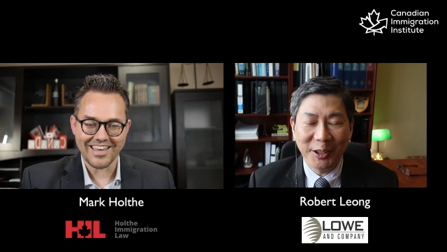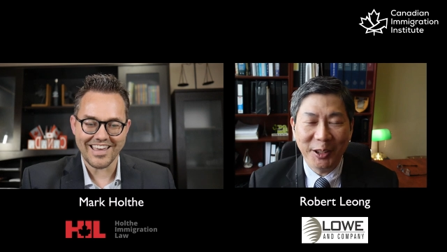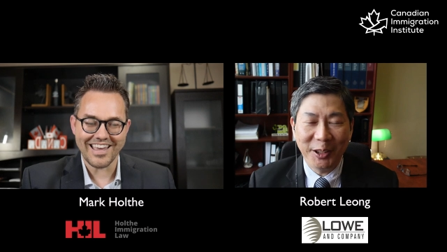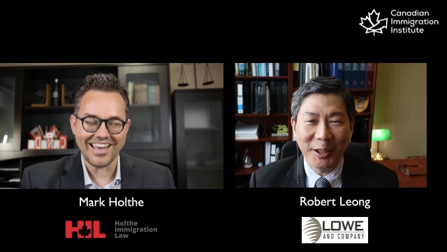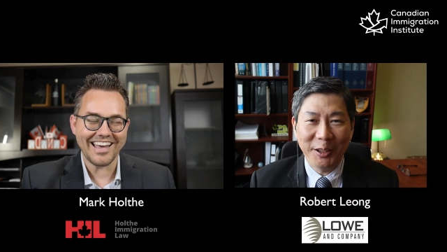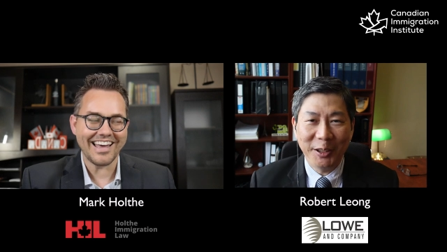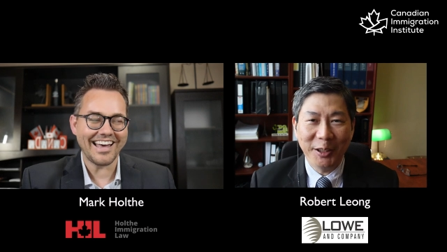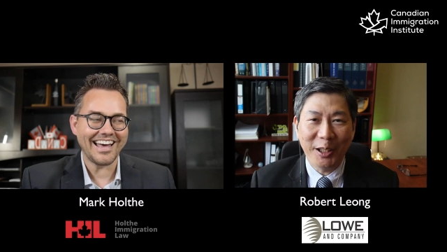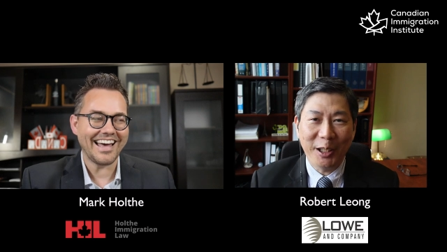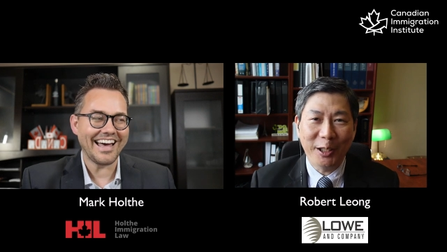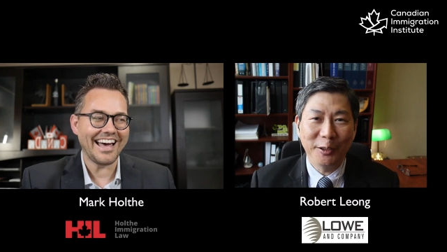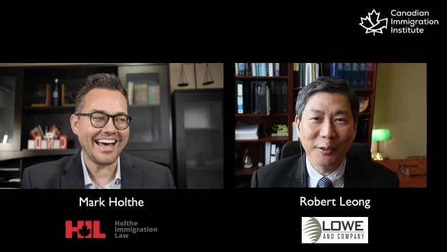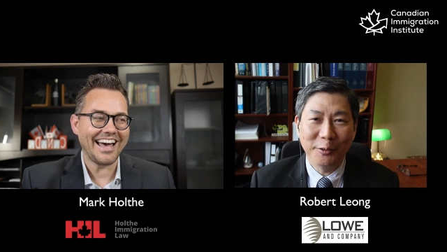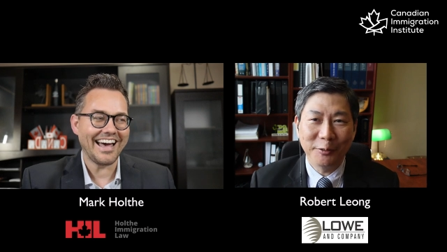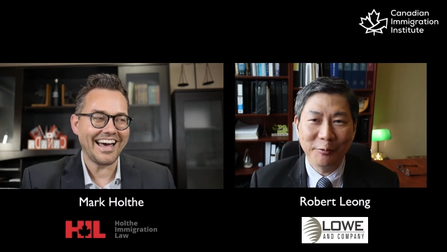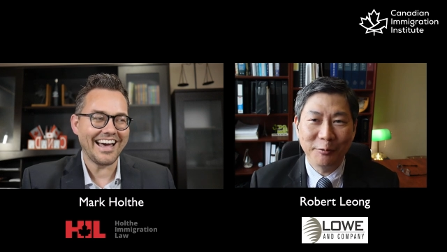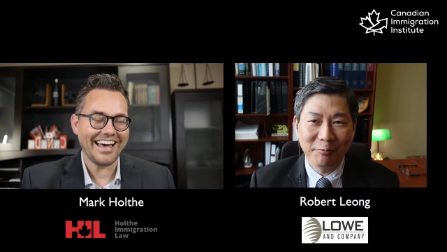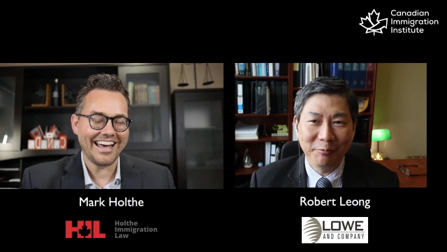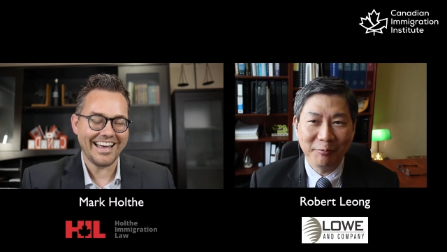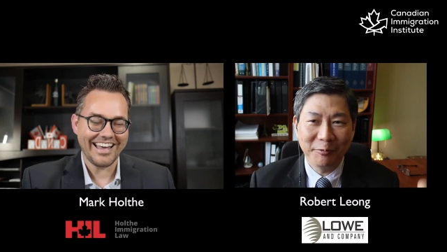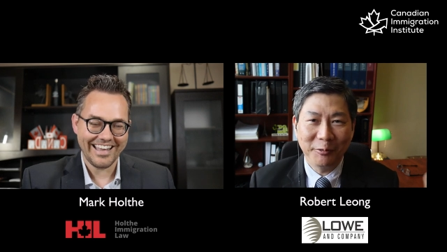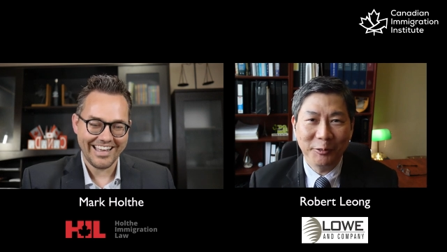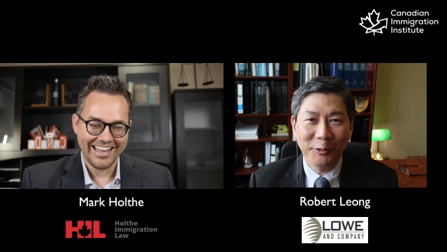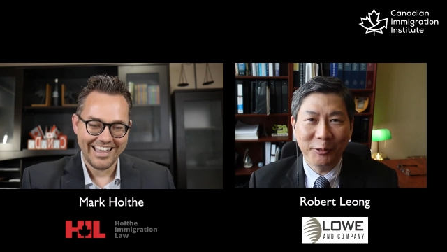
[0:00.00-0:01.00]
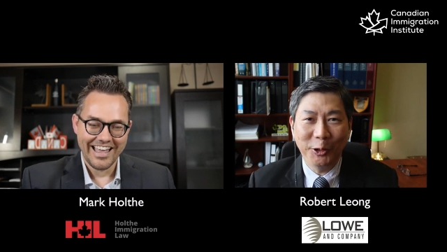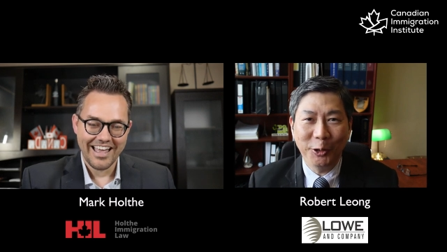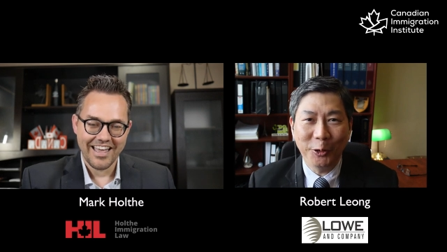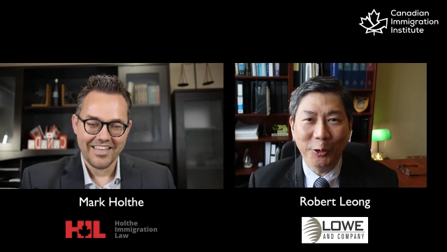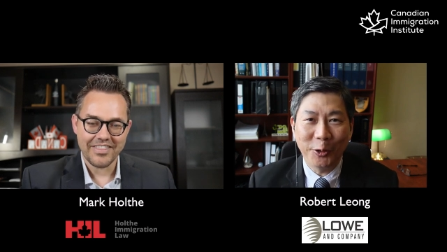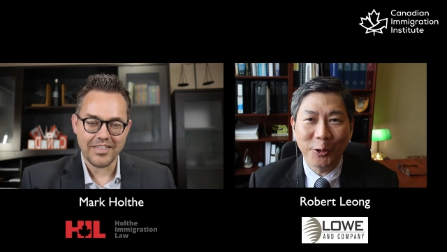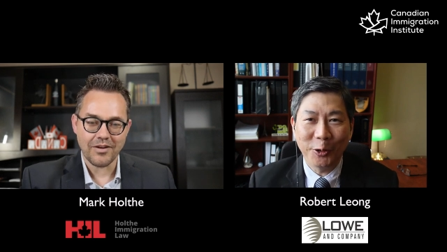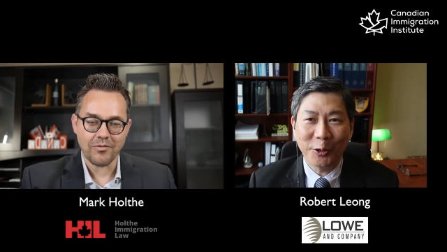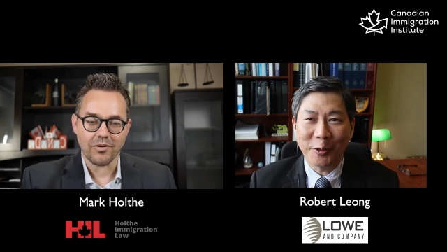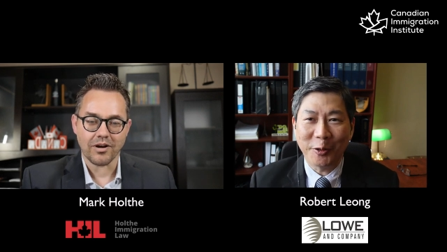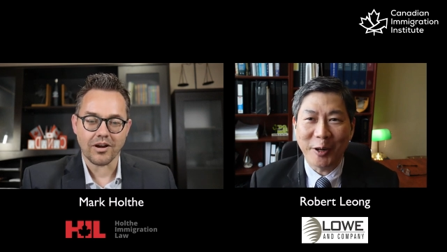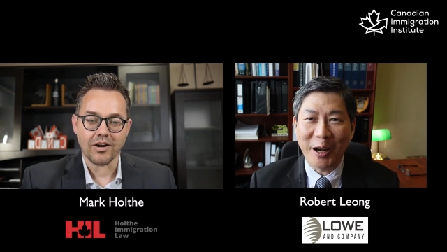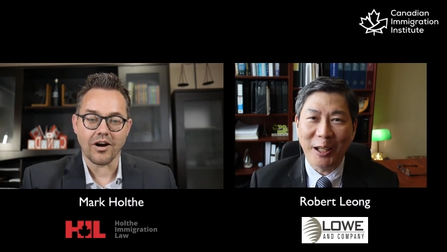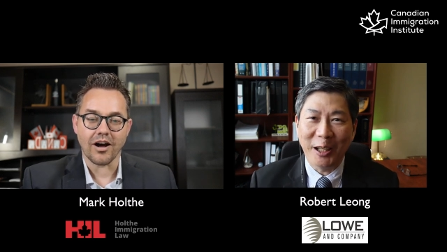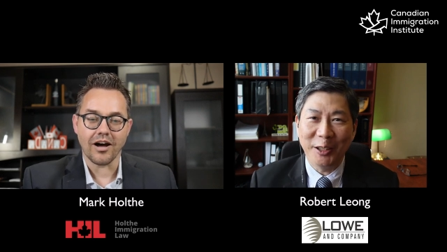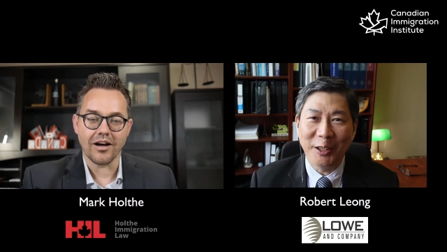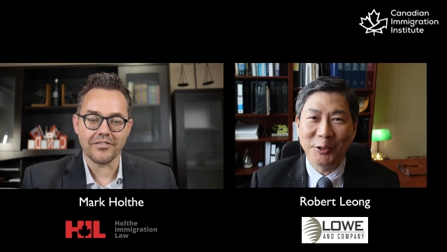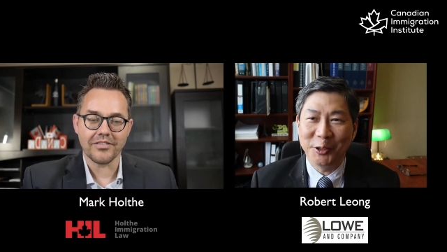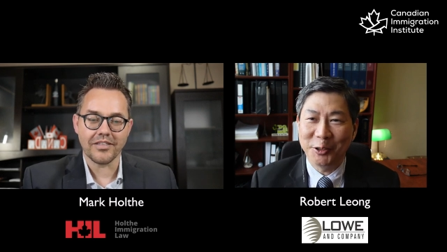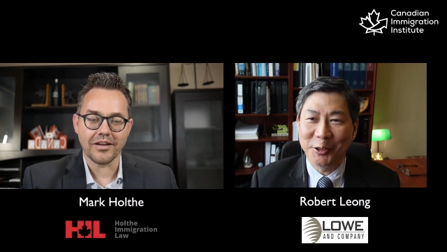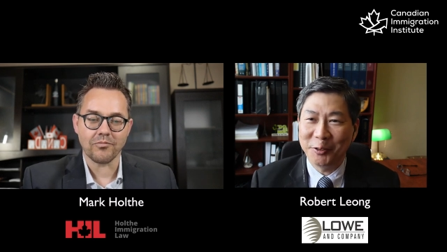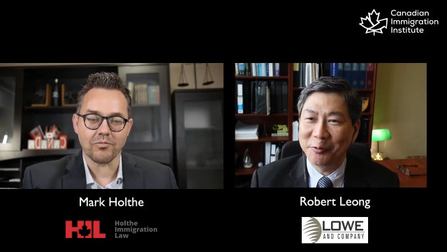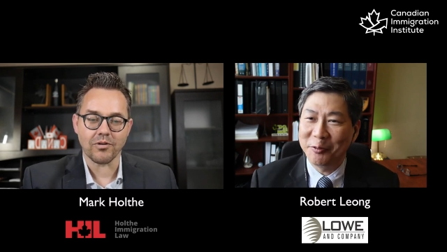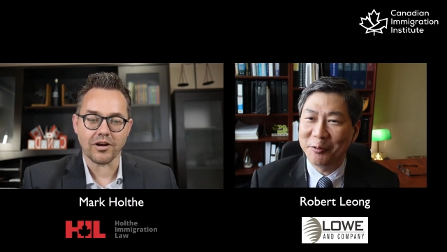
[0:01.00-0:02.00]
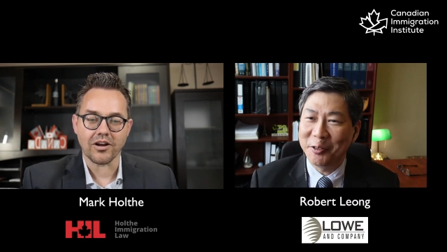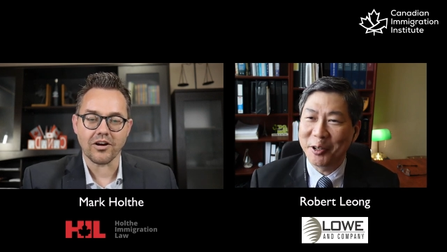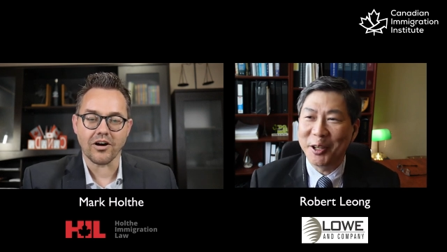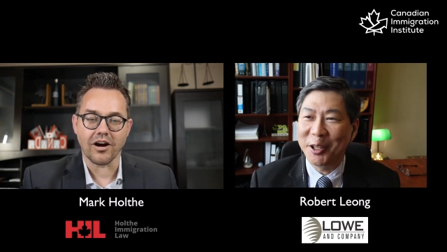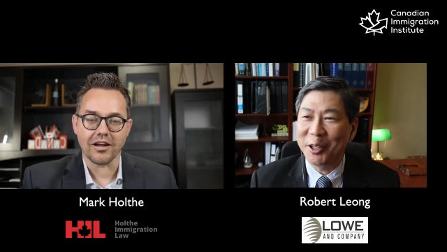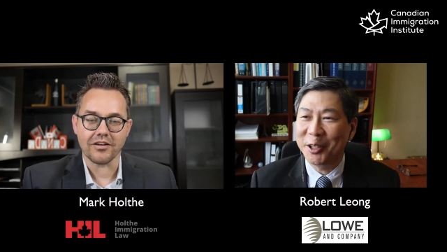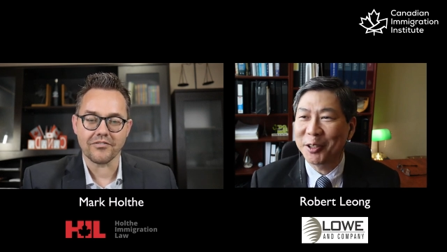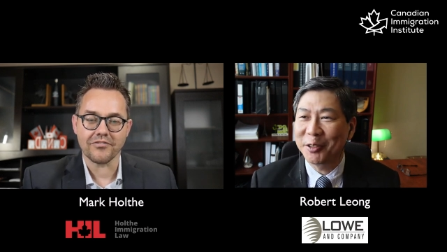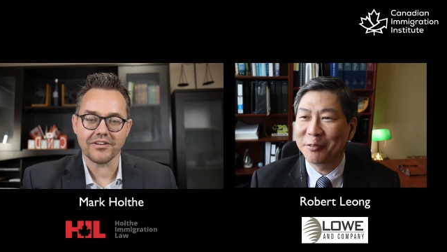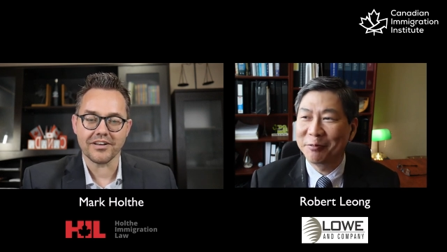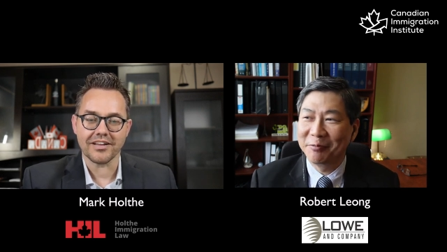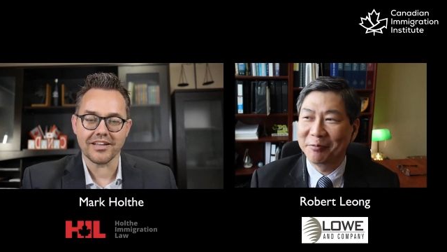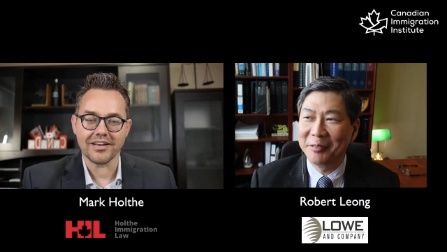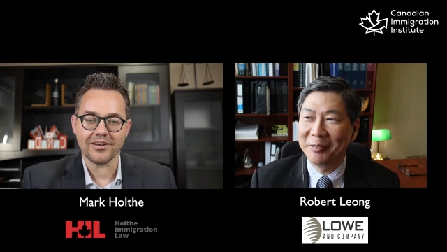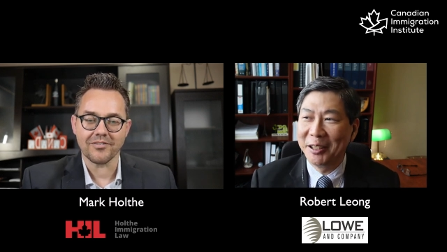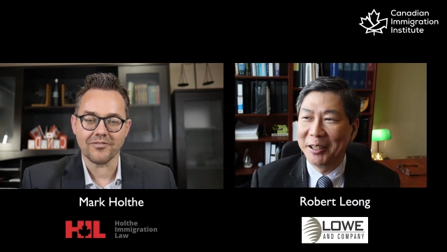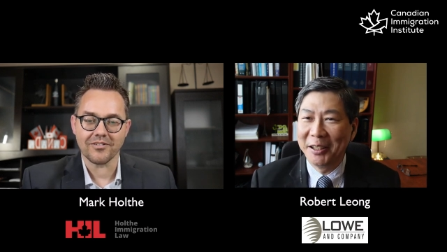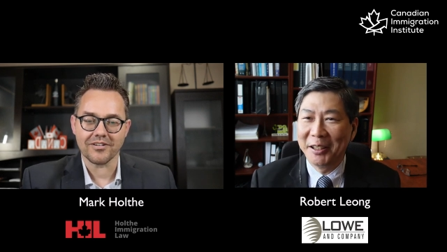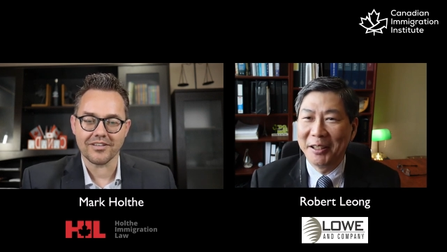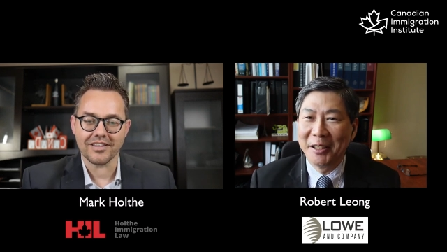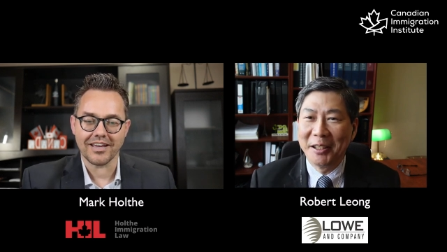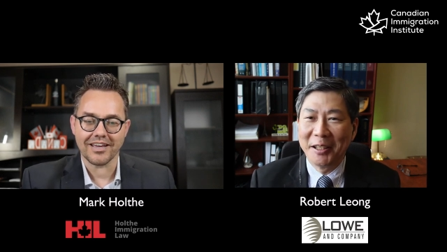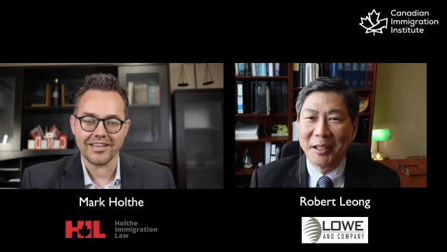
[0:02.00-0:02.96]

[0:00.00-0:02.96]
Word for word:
Speaker 1: young law
Speaker 2: graduates. They were confident. They